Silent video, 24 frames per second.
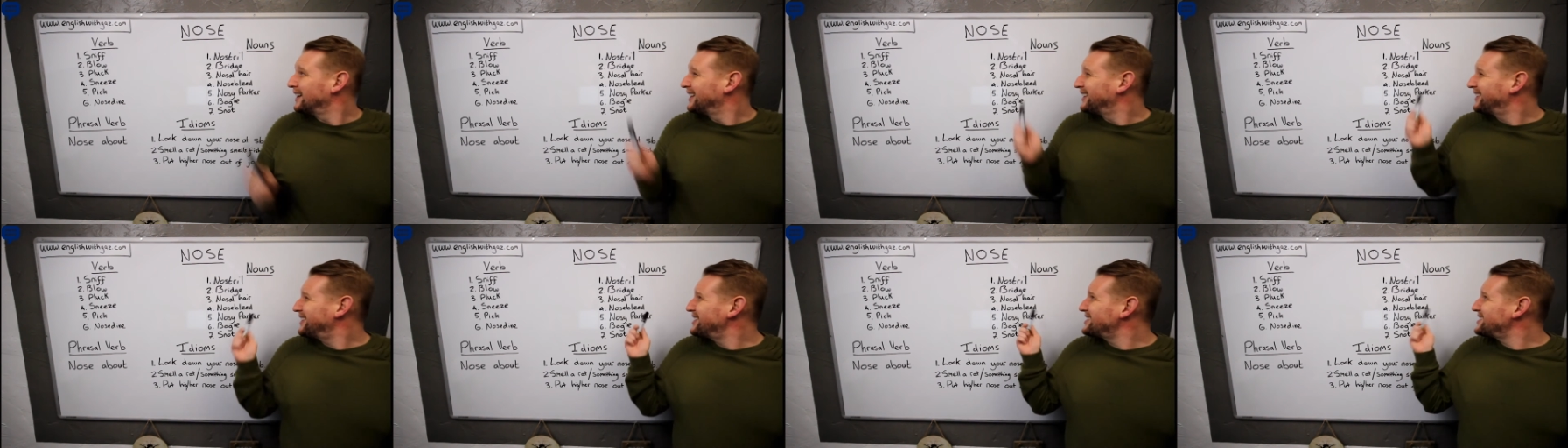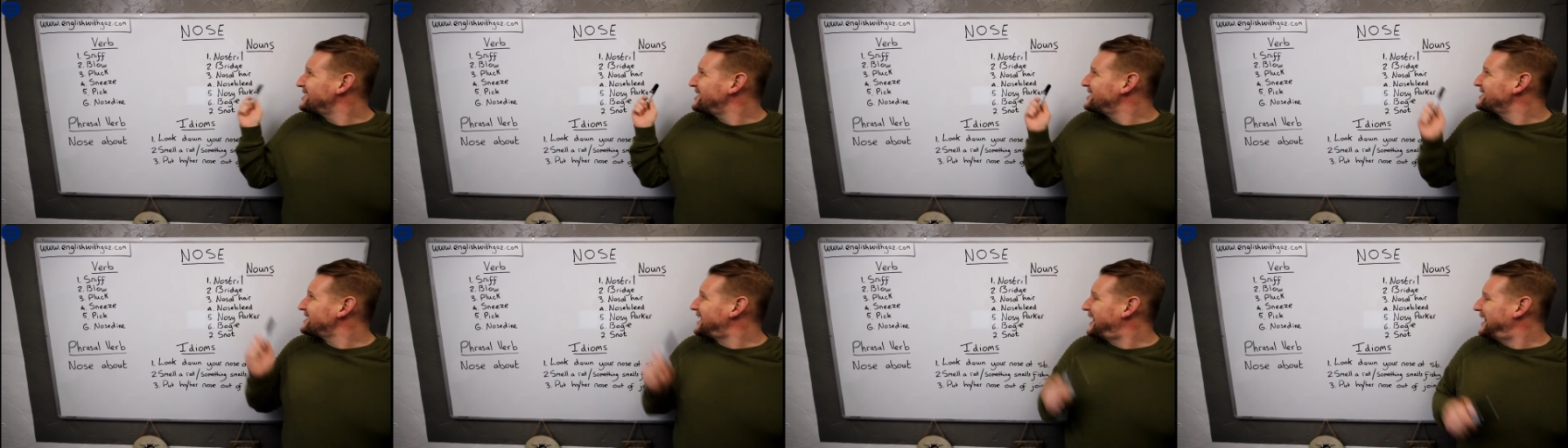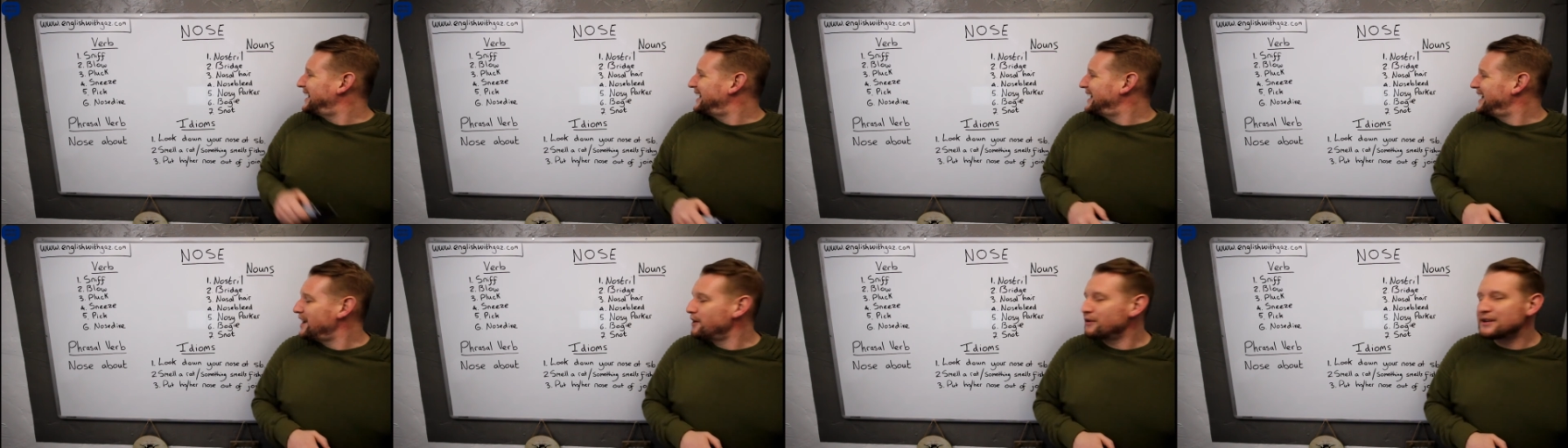This is
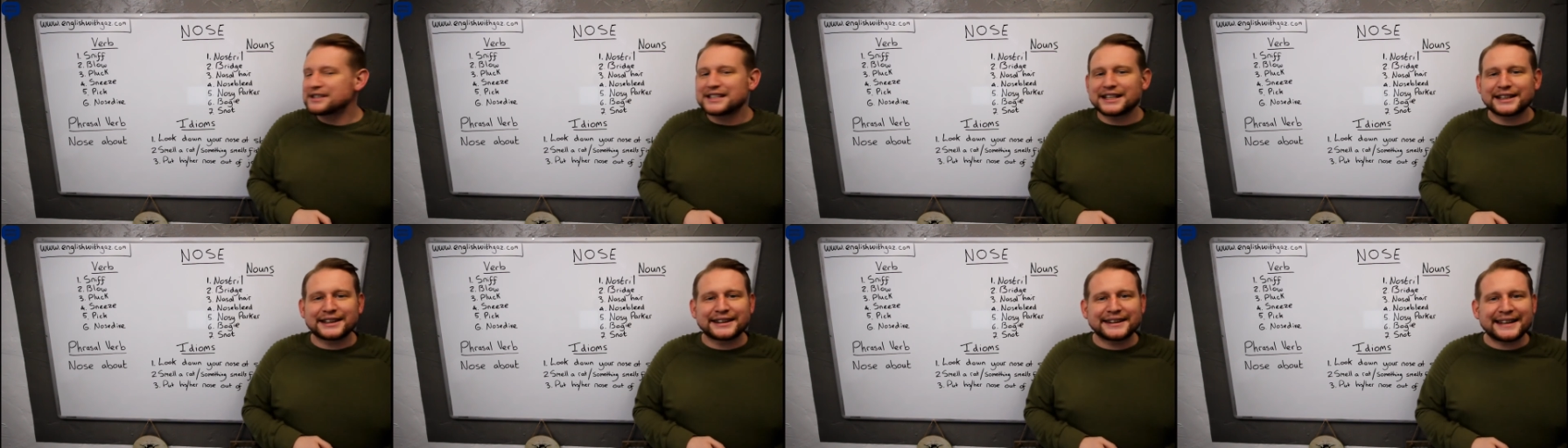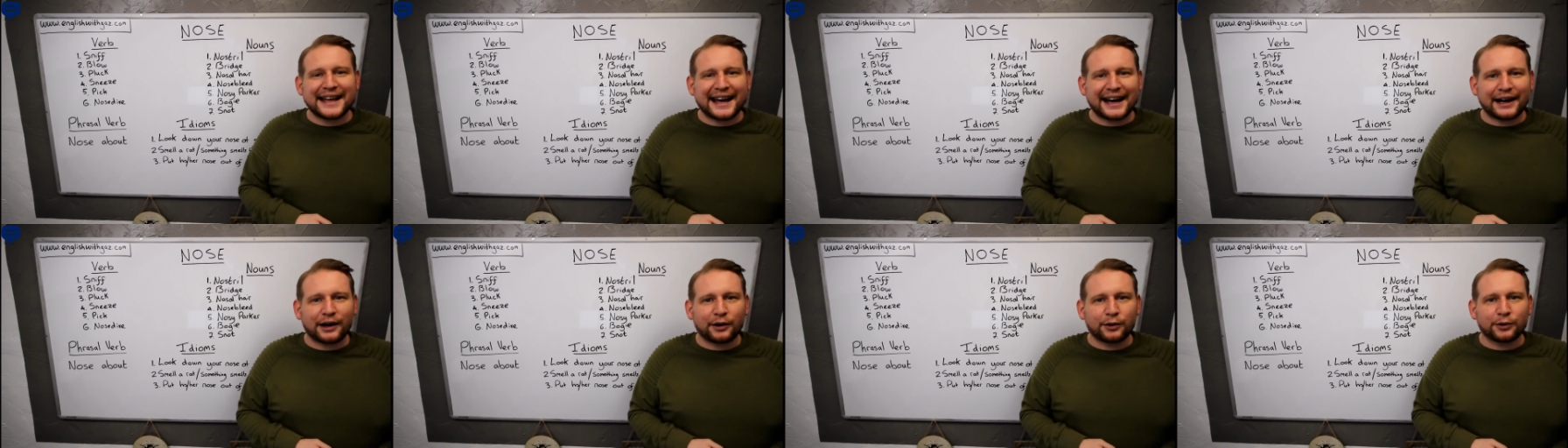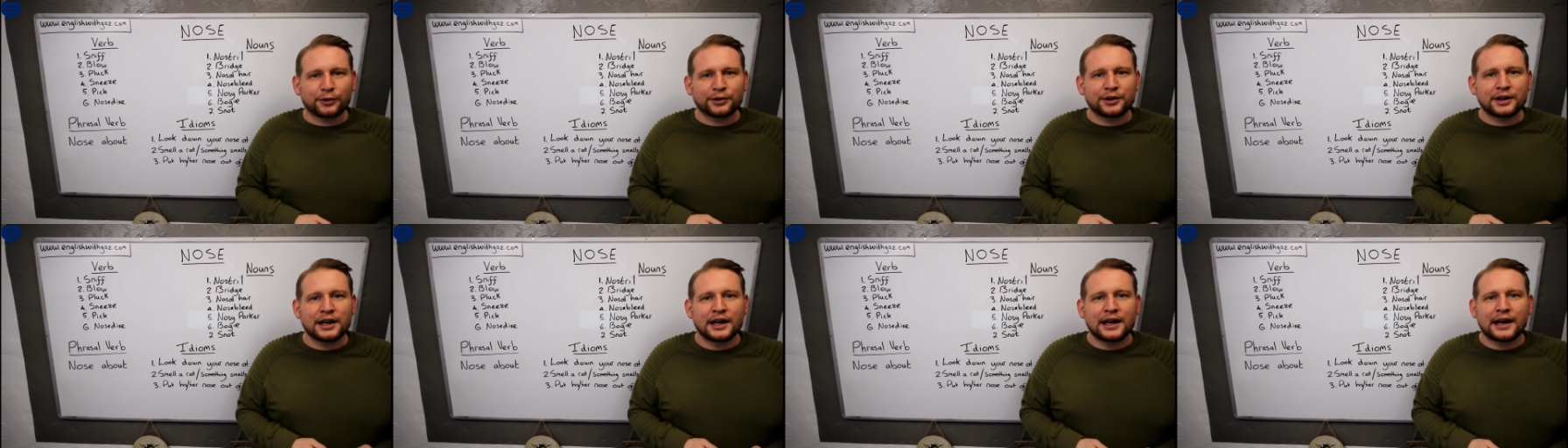here as a
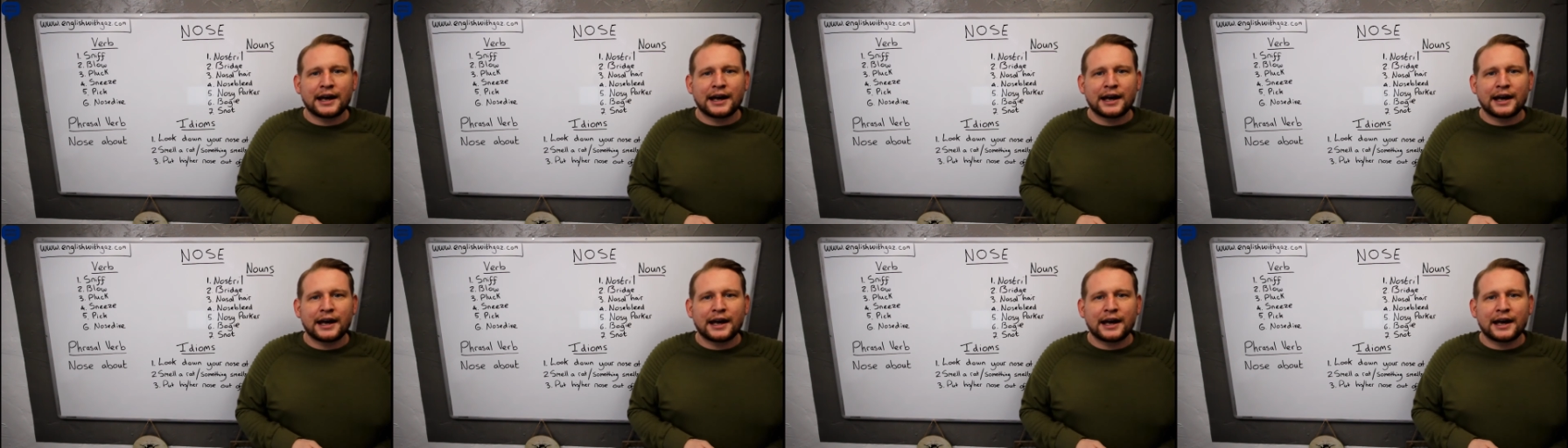noun,